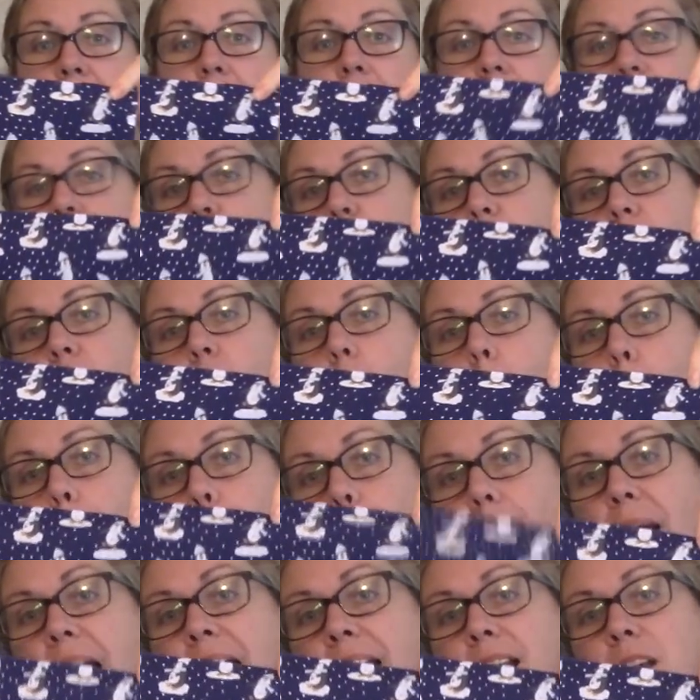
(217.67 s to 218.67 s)
So I've got
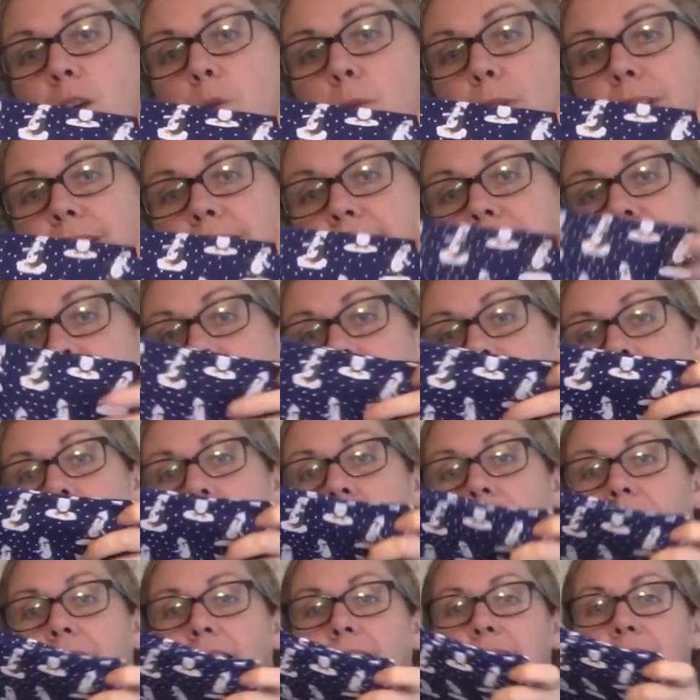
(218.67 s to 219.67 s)
penguin
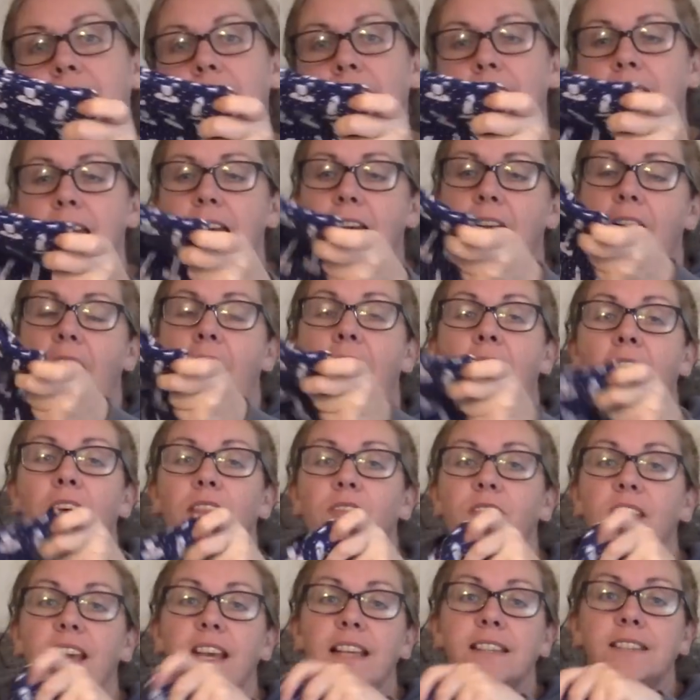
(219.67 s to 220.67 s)
design,
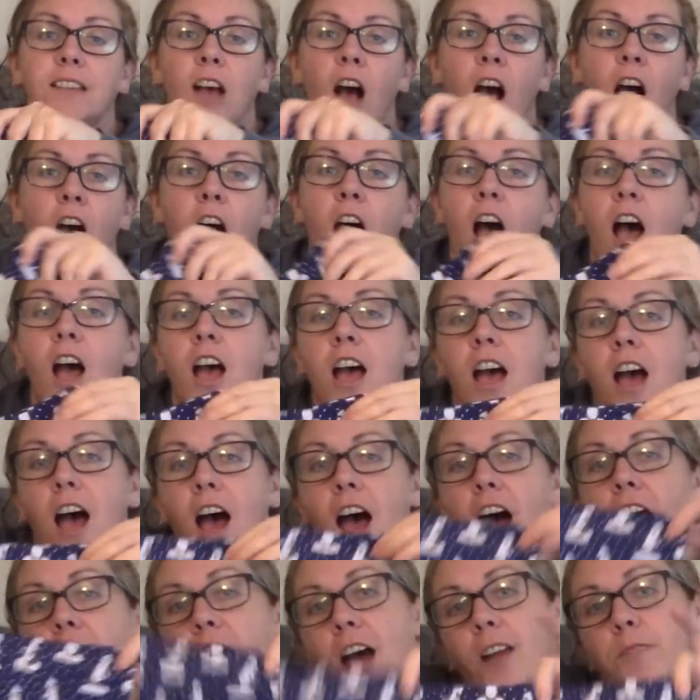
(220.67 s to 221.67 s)
and these are
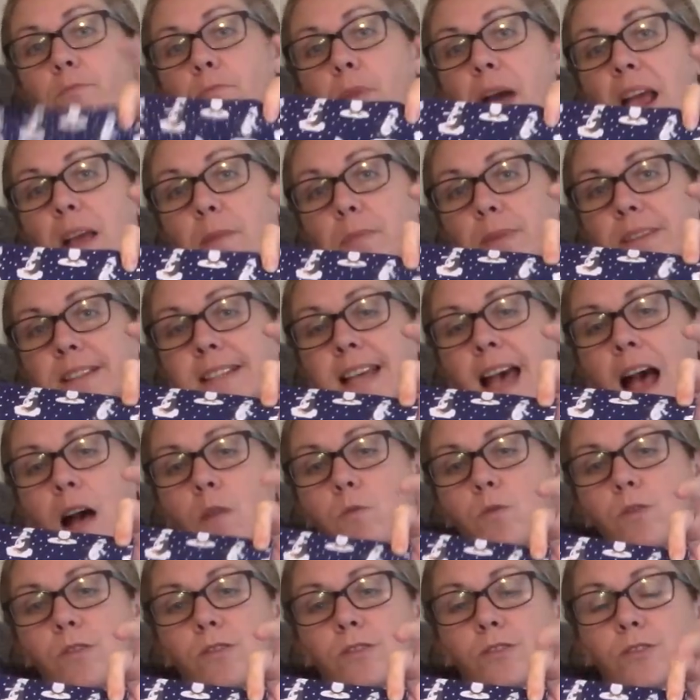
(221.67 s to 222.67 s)
and paper
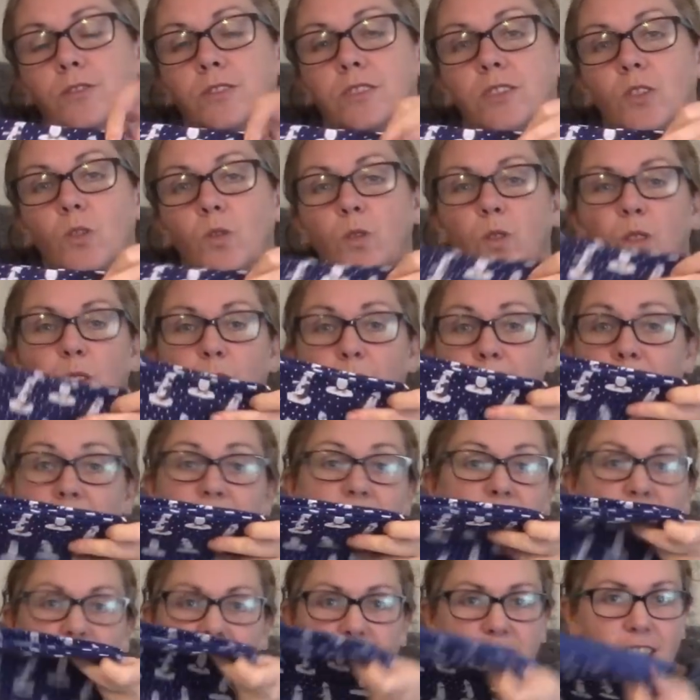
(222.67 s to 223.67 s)
towels or
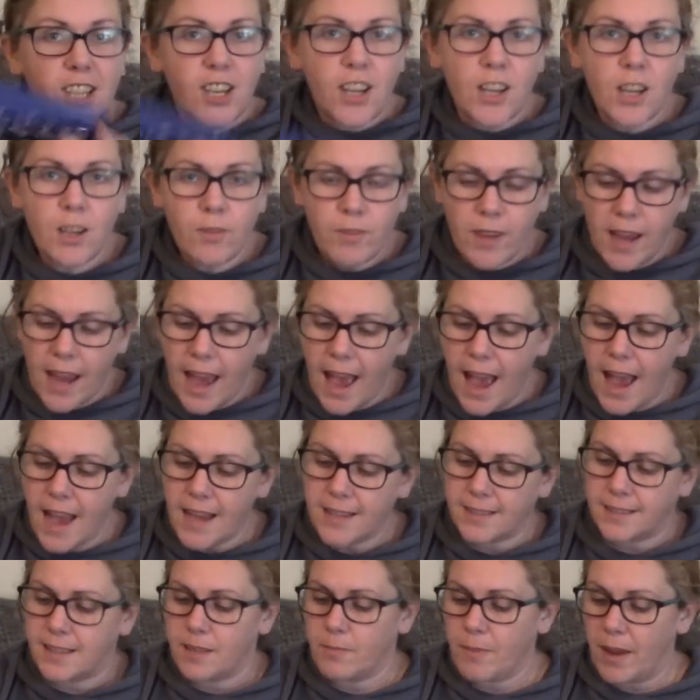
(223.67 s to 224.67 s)

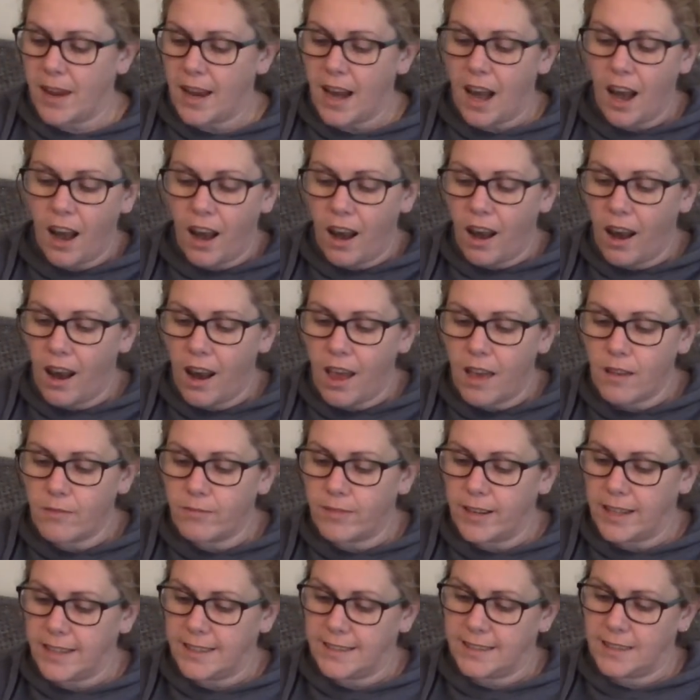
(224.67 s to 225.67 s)
serviettes. They make
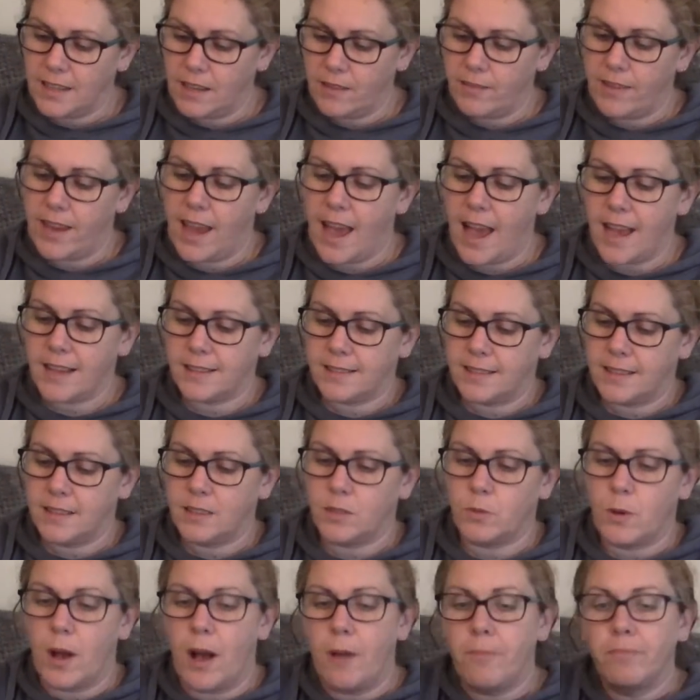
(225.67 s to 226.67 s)
lovely serviettes
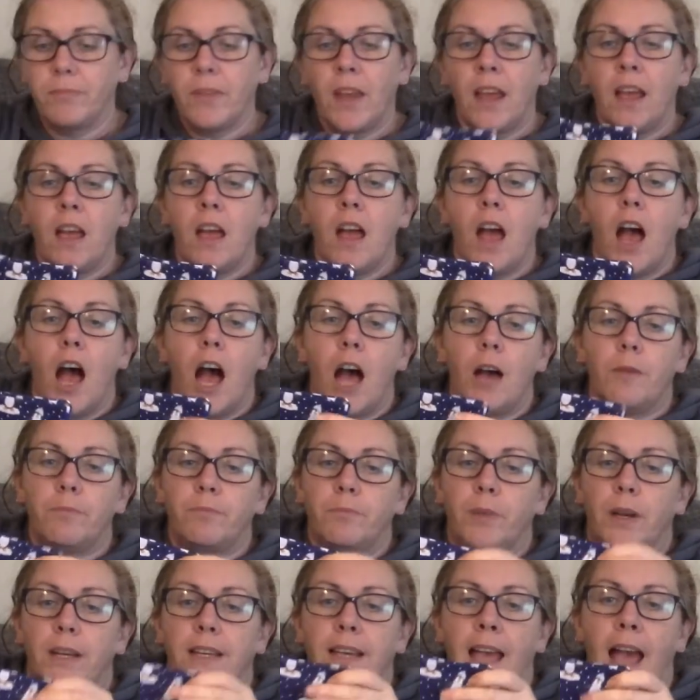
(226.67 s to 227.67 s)
as well,
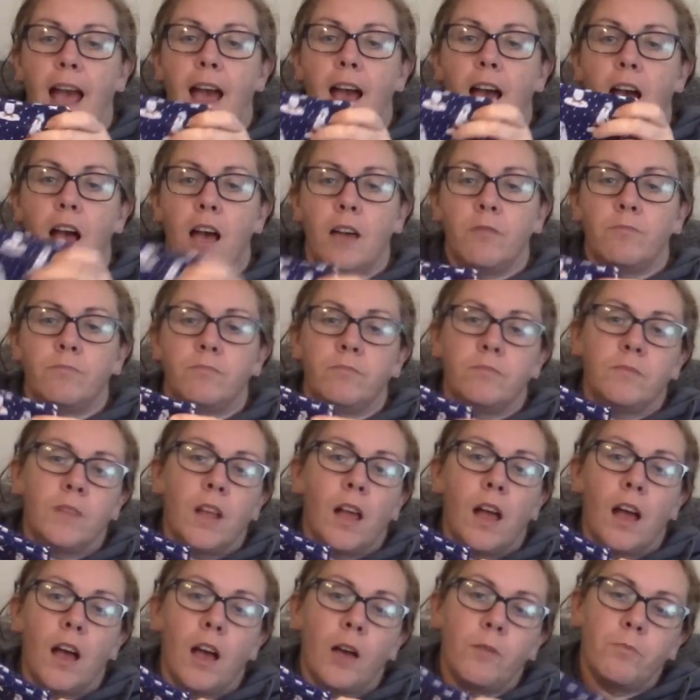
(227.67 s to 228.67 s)
but yeah, and
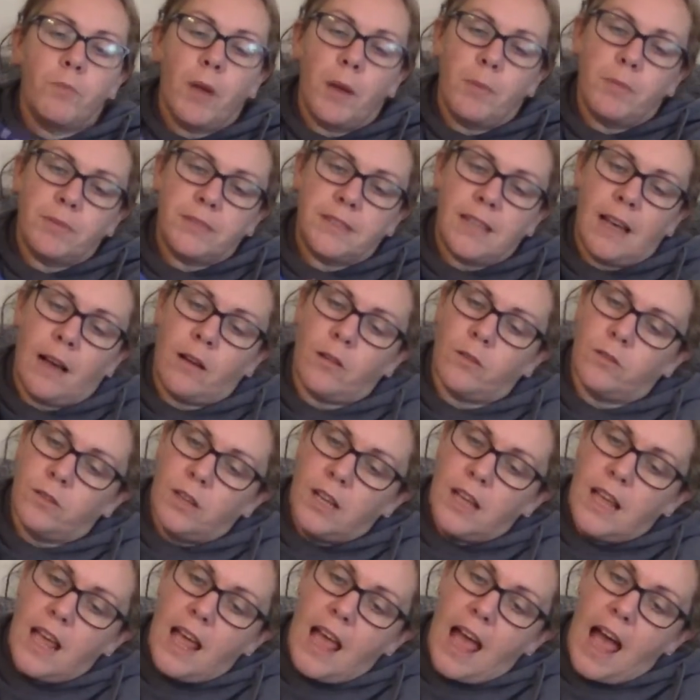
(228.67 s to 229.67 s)
paper towel,
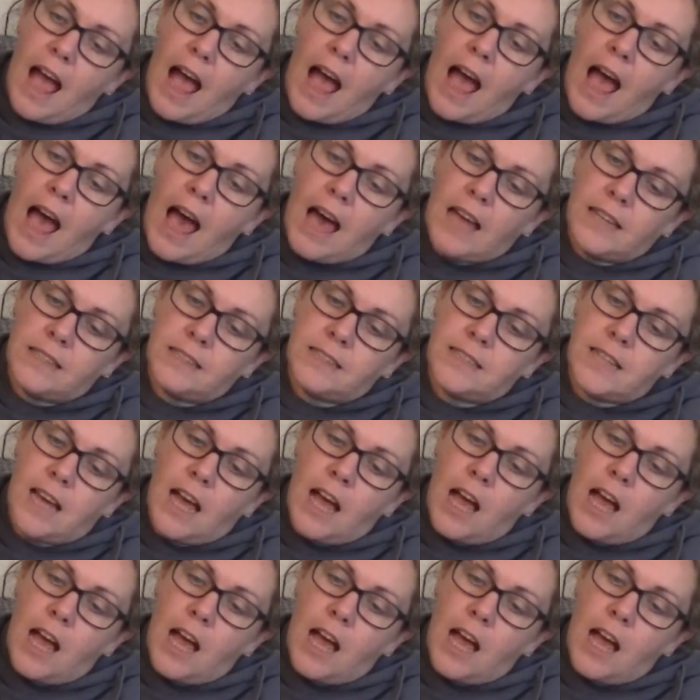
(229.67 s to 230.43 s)
and